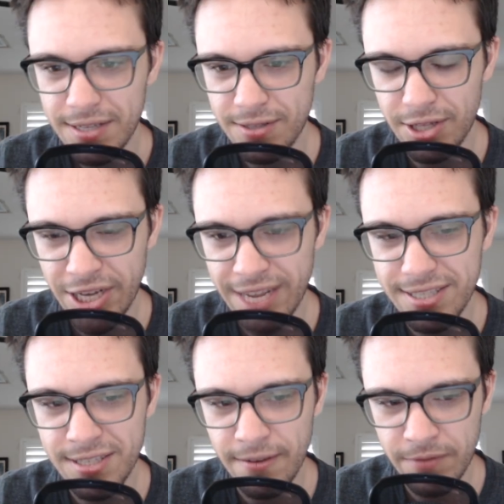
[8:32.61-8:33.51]
so the
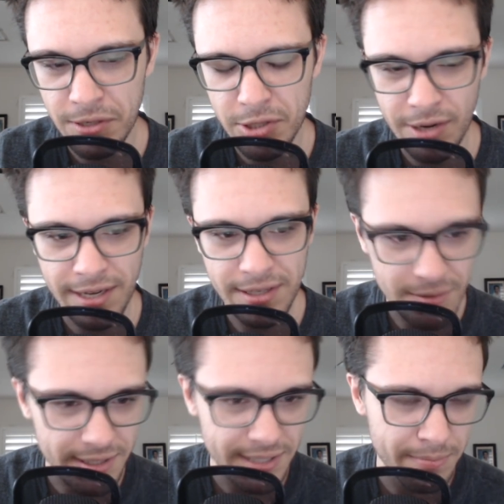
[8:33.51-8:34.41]
chances of you trying to
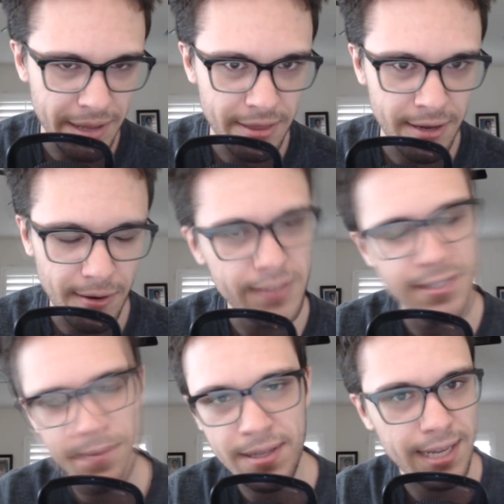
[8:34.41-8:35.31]
use this method on
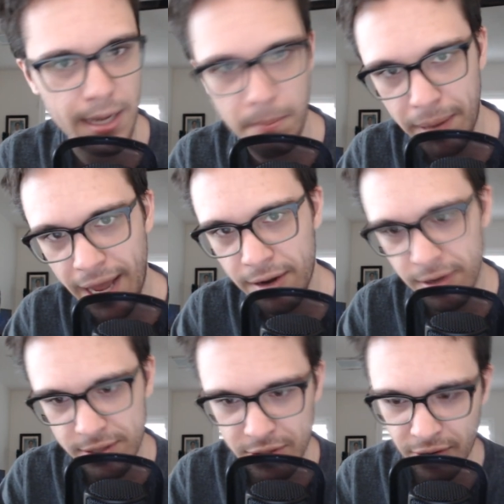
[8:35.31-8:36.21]
something like a
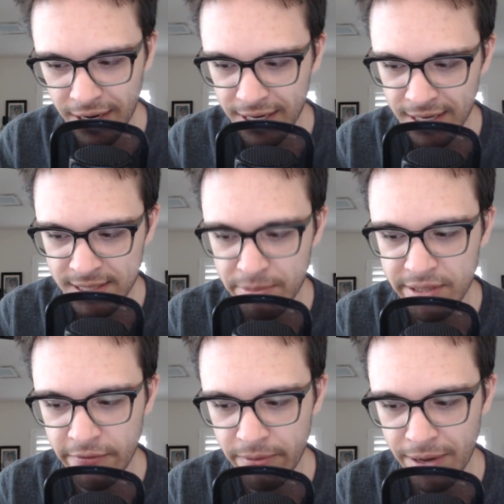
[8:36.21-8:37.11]
banner to try and get a
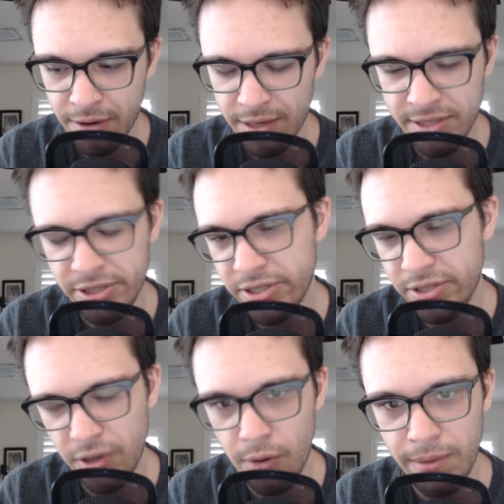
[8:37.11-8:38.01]
specific medal is
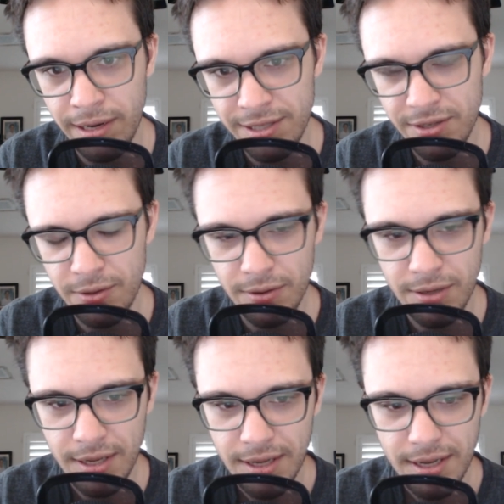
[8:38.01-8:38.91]
just so
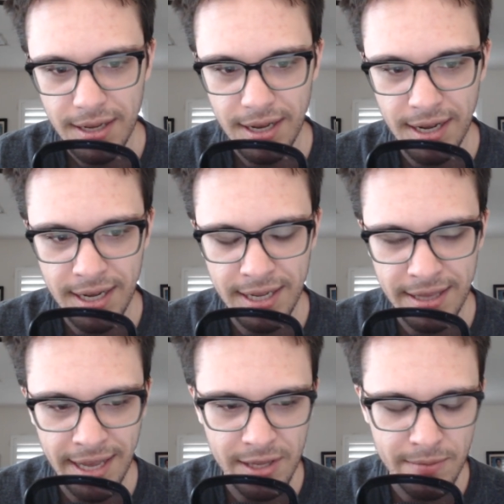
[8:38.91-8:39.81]
minuscule uh,
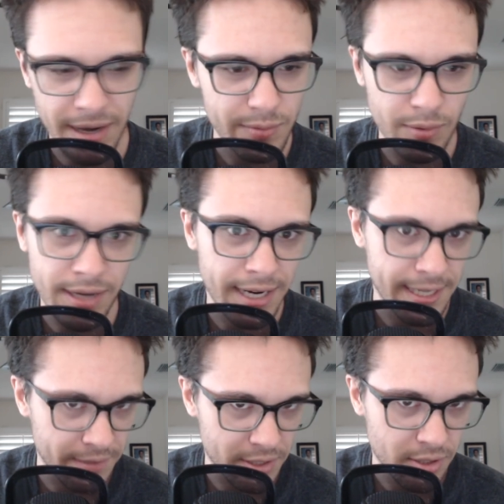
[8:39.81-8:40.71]
that you might as well
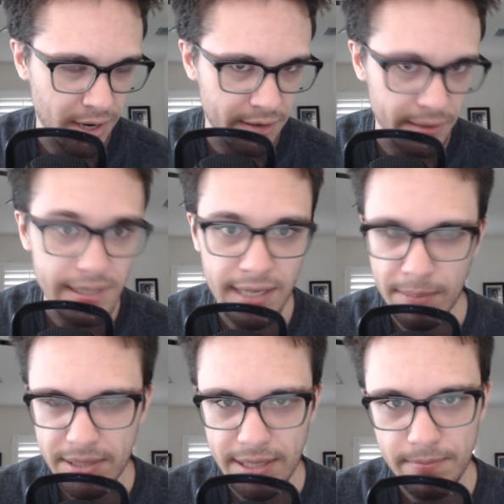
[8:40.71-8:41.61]
not even try to
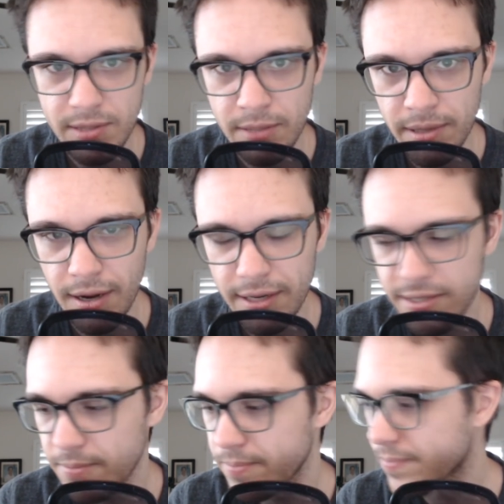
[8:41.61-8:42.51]
attempt it, to be
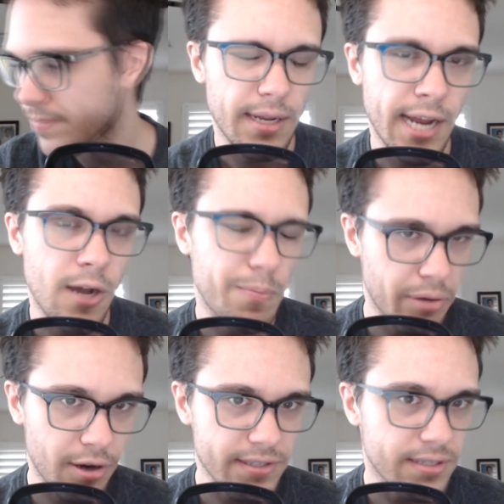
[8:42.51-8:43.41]
honest. Now,
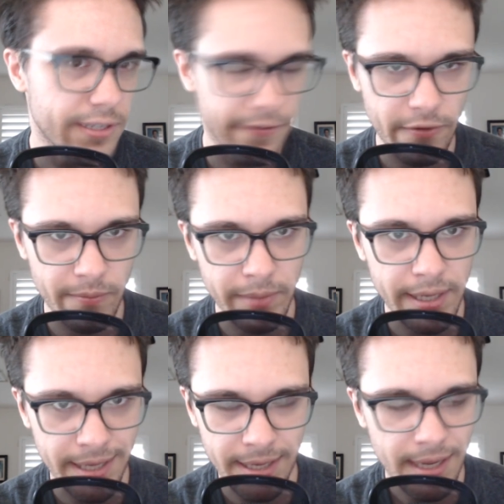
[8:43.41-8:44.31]
personally for
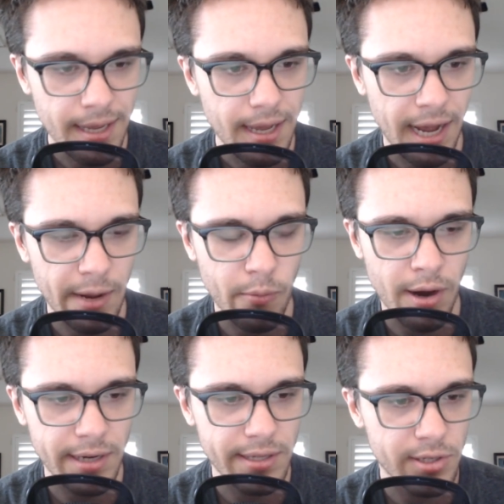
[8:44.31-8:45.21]
me, I
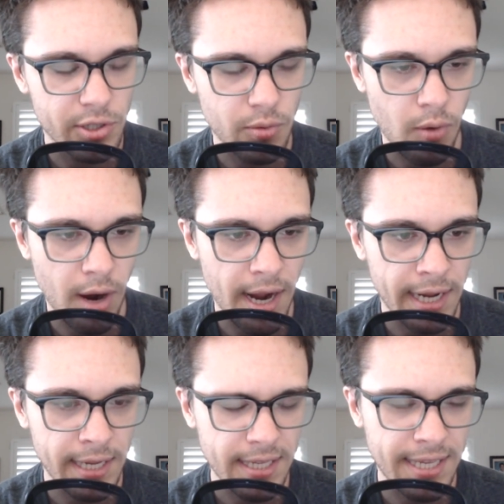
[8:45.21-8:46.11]
wanted to
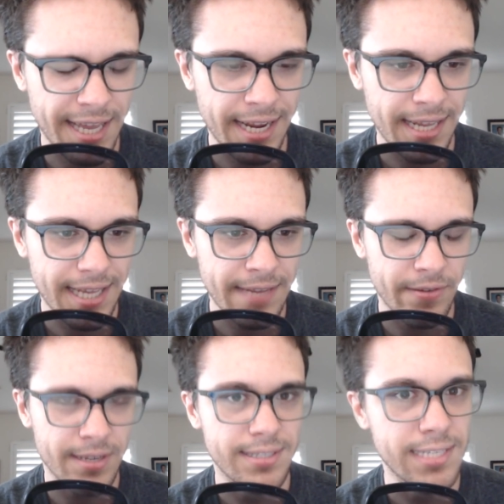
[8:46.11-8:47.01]
try getting
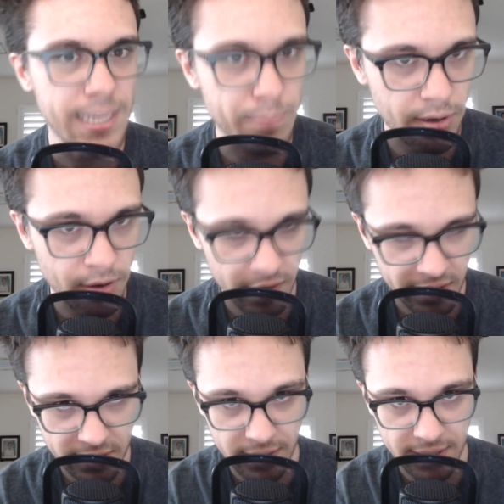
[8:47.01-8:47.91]
even deeper
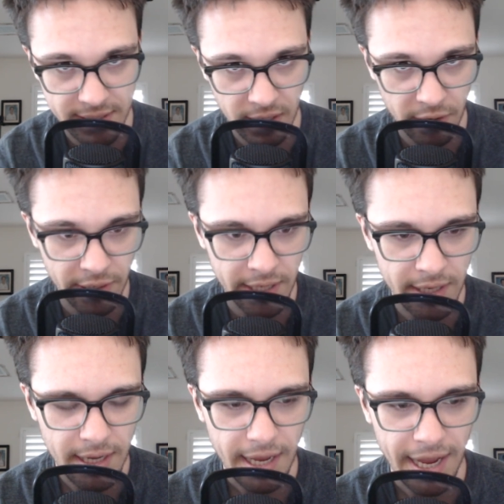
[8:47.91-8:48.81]
into this
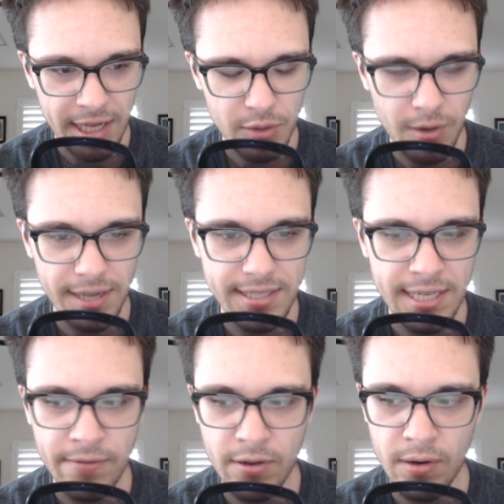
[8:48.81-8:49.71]
theory and try and
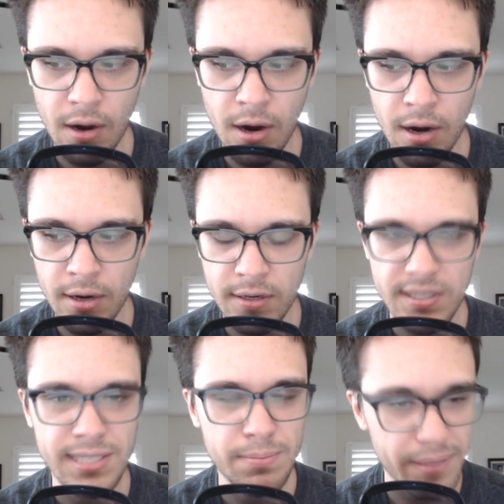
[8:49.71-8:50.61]
see if there are
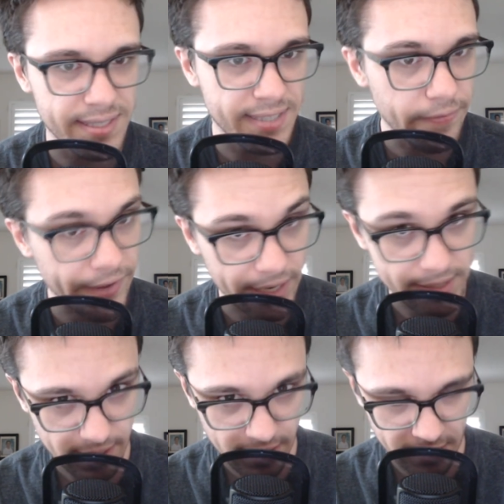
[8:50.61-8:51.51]

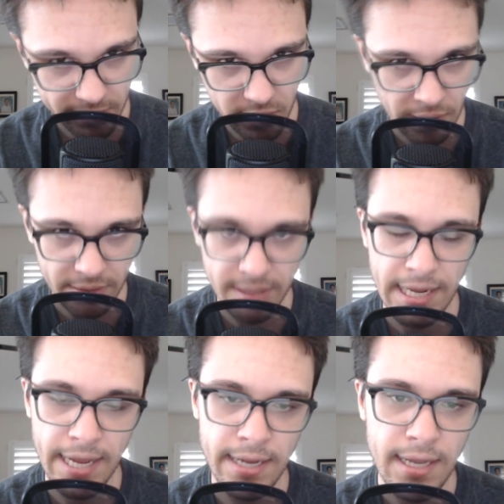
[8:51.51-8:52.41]
specific times throughout the
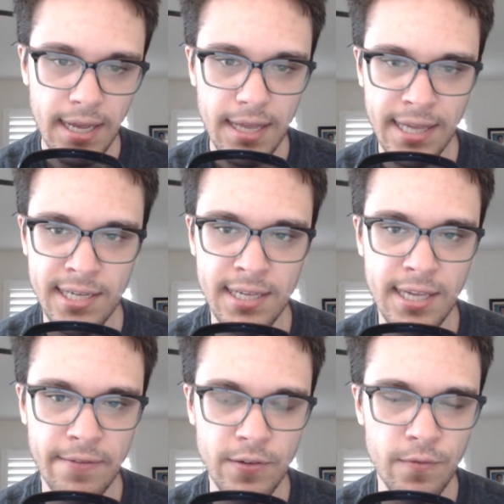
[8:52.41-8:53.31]
day that
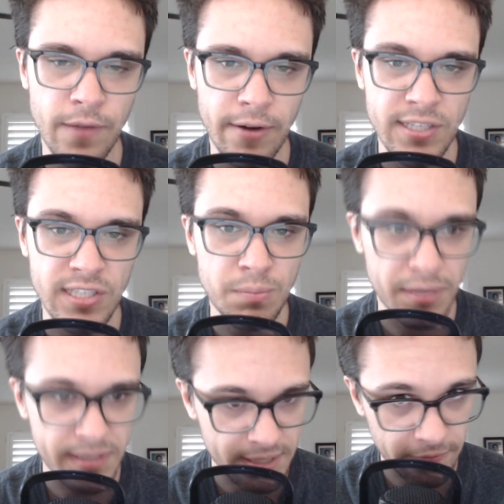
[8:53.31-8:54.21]
can give you very
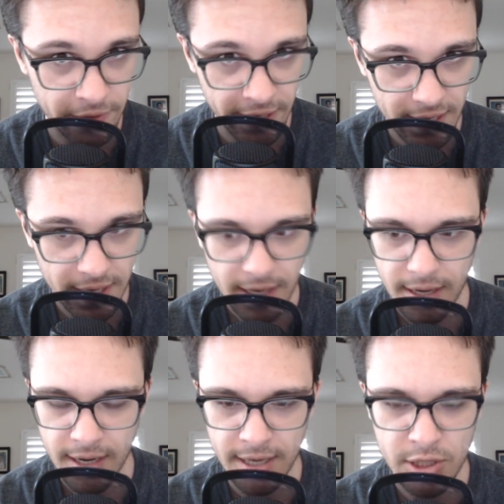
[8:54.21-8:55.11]
specific
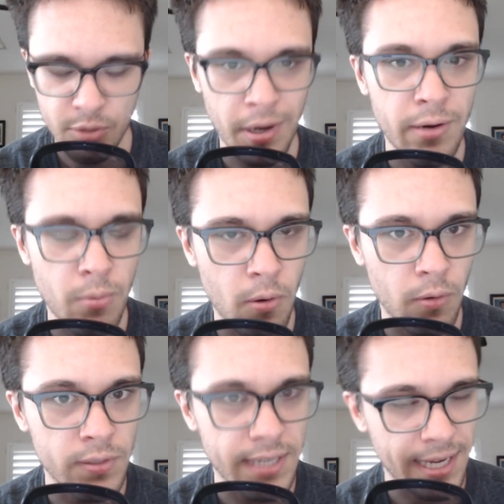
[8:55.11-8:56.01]
uh, trait
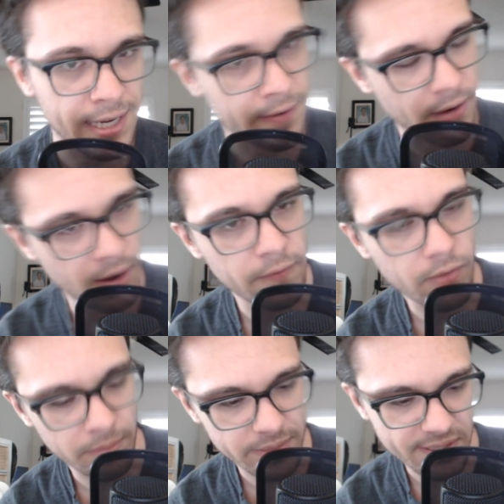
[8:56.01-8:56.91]
rolls in and
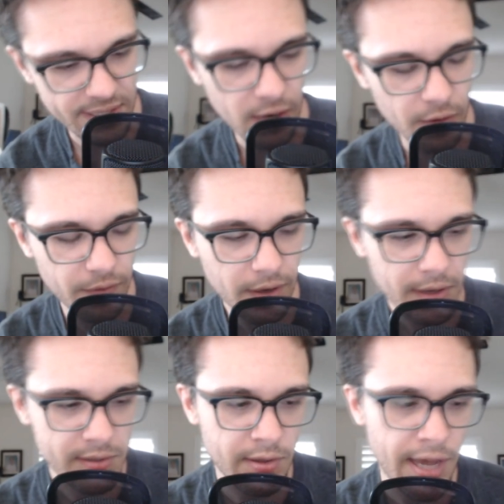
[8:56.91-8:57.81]
of themselves.
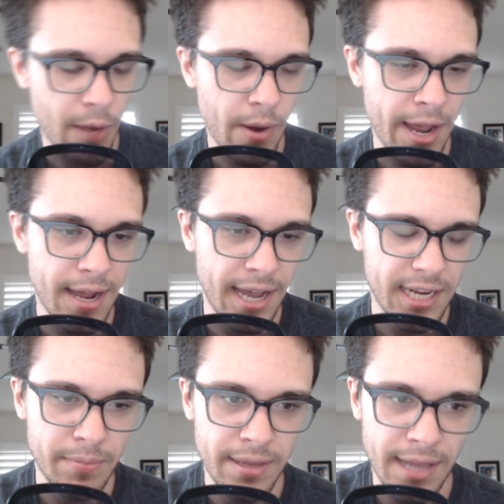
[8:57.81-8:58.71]
So that way I
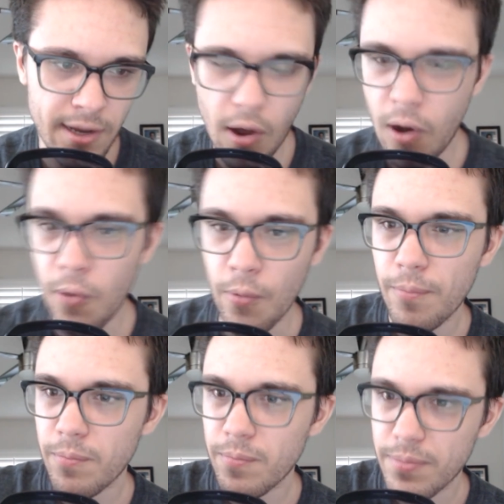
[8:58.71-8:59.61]
could be like, oh,
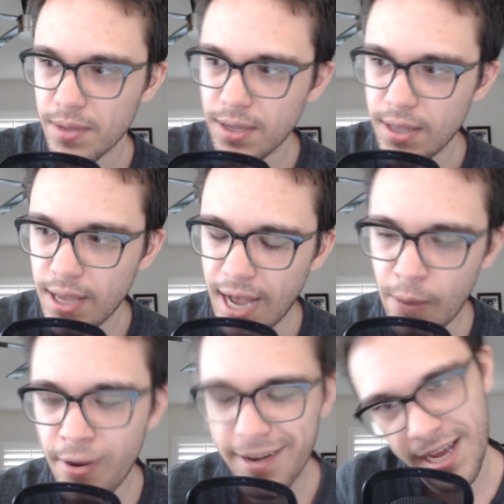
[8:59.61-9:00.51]

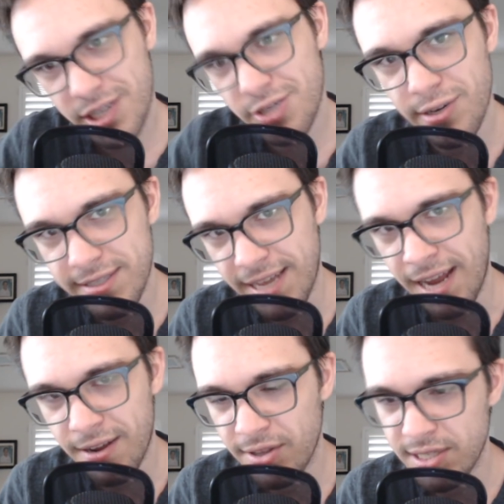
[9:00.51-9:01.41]
I want extra
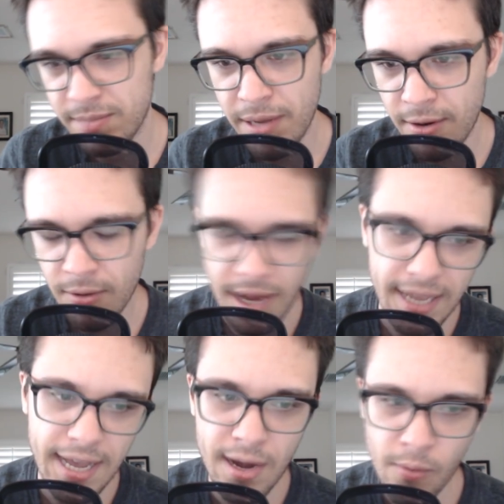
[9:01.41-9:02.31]
attack on this medal.
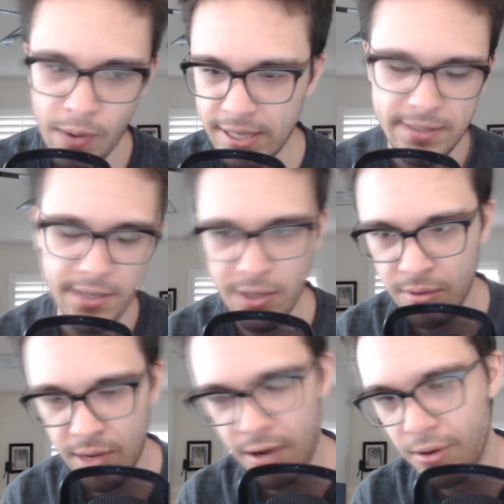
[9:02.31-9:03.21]
I gotta wait
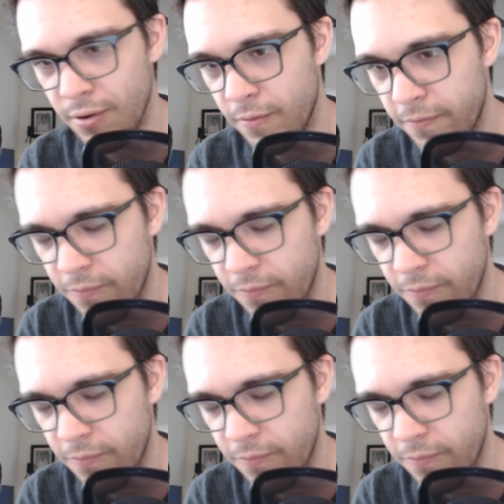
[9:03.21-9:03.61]
till, I don't know,